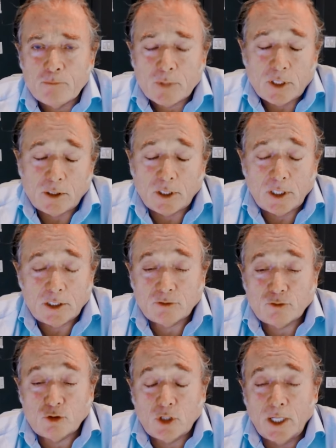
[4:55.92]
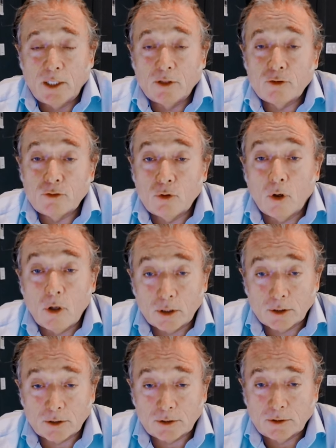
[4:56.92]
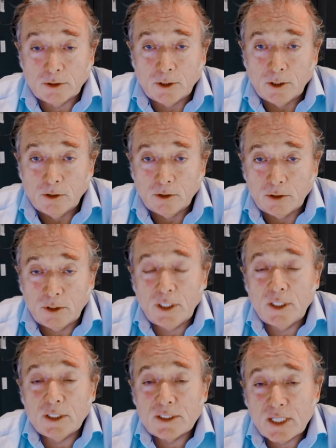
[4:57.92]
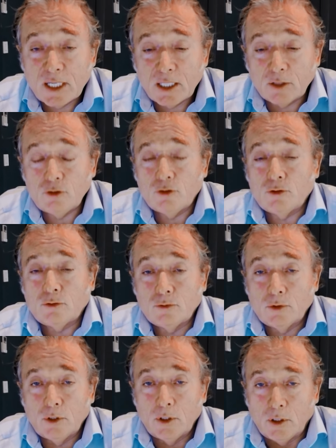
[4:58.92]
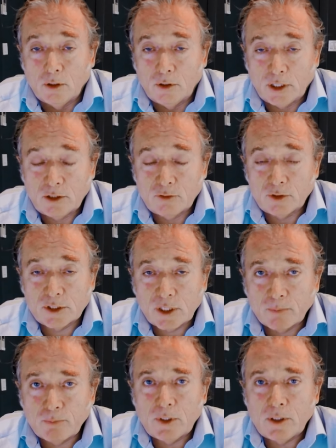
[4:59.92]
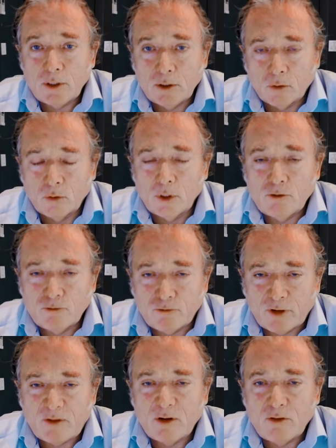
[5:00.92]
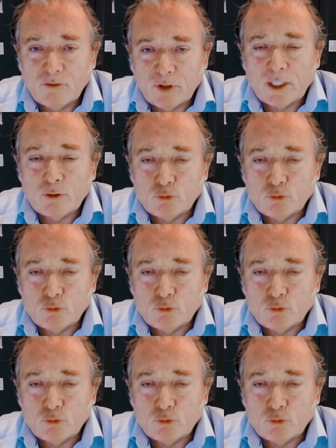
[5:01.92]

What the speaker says: in the case of China through August, the data tell you that there is something going very, very